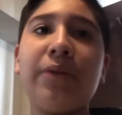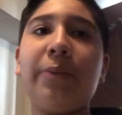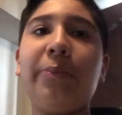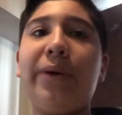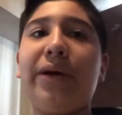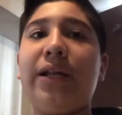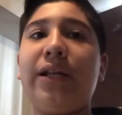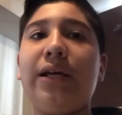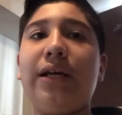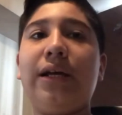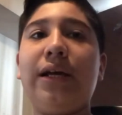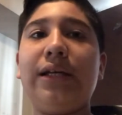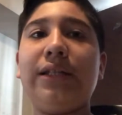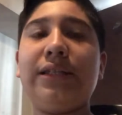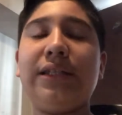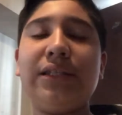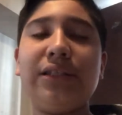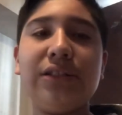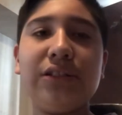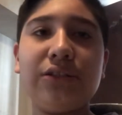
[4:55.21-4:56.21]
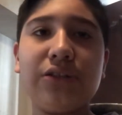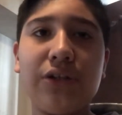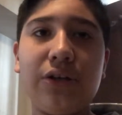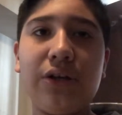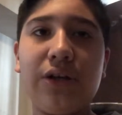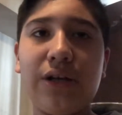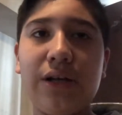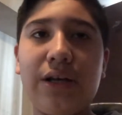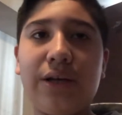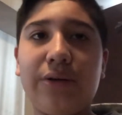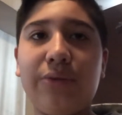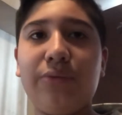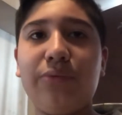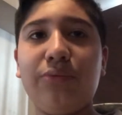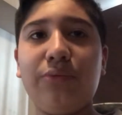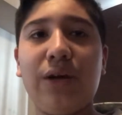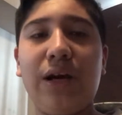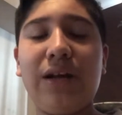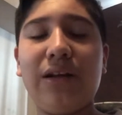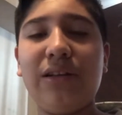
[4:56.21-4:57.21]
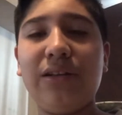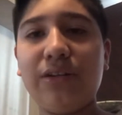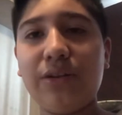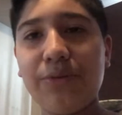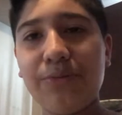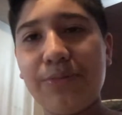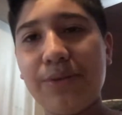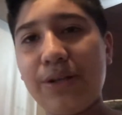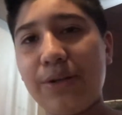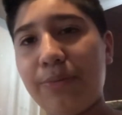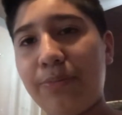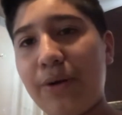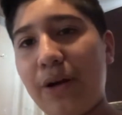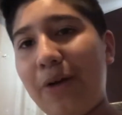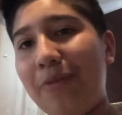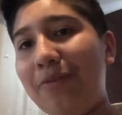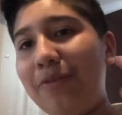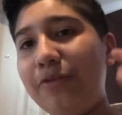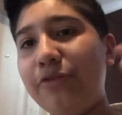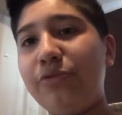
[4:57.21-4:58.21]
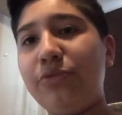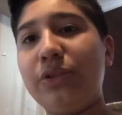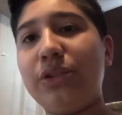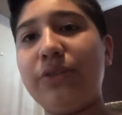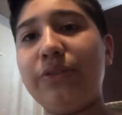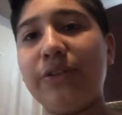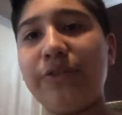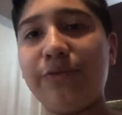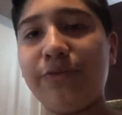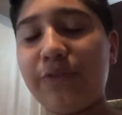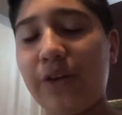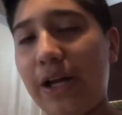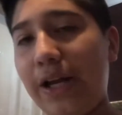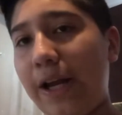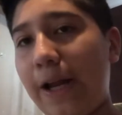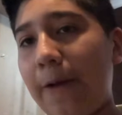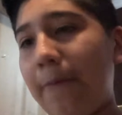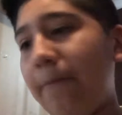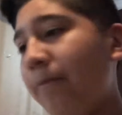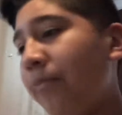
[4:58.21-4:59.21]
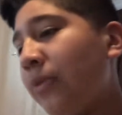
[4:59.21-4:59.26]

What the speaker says: but I think the third act had a little bit of problems with the fighting.